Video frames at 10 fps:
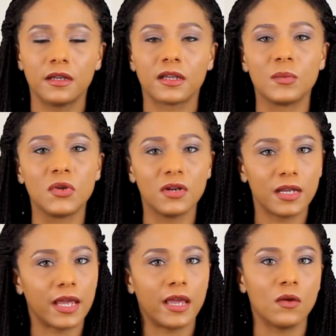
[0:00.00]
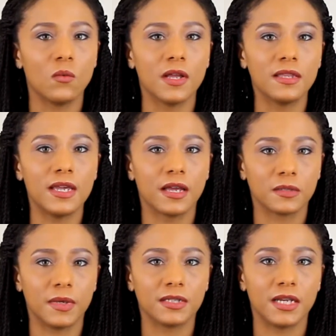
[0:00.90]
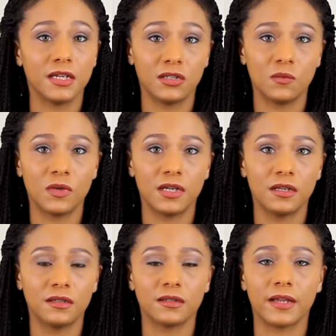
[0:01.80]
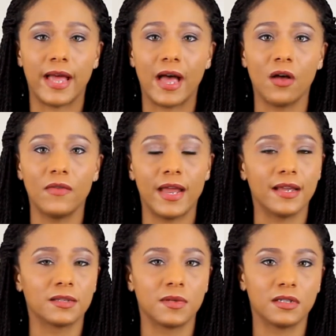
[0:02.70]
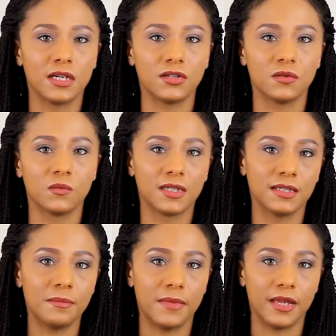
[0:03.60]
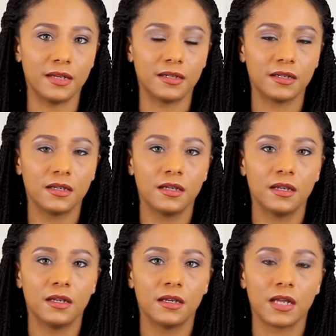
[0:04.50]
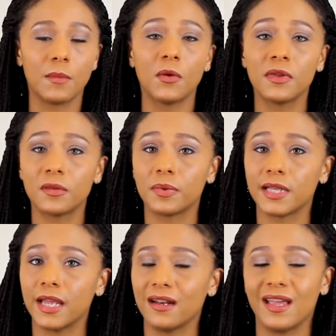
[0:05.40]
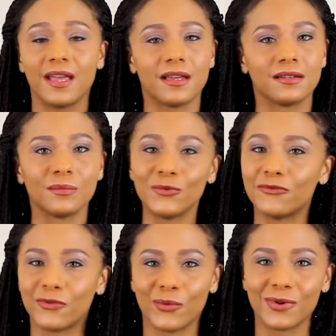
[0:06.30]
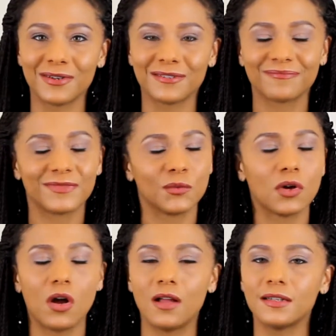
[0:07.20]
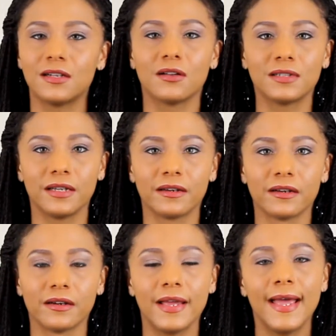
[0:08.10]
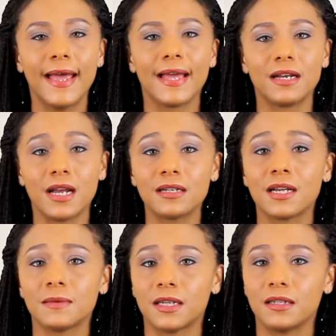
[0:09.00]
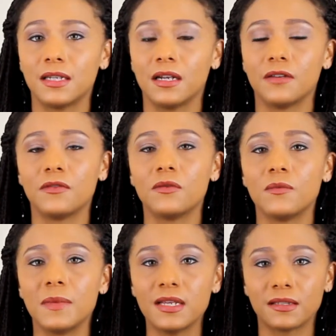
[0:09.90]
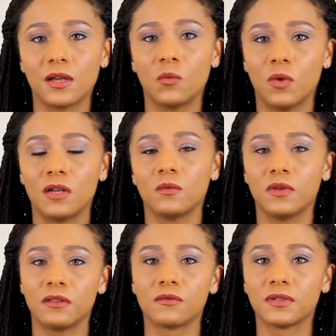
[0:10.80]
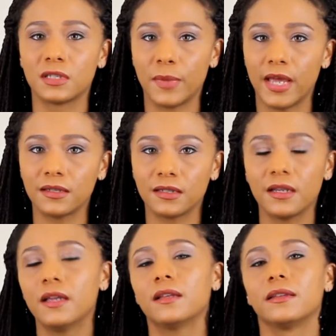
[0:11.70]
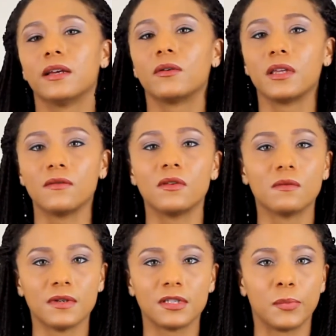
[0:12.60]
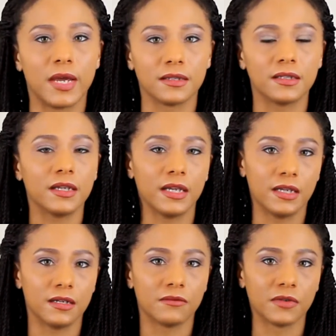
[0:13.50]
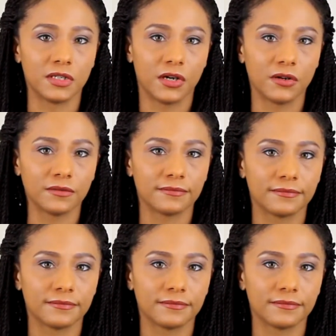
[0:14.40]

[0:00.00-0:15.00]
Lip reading: Communicate what the expectation was, how that expectation wasn't met. Come up with a plan and move forward. We're all adults here, and 9 times out of 10, if you meet someone with respect, they'll give you respect in return.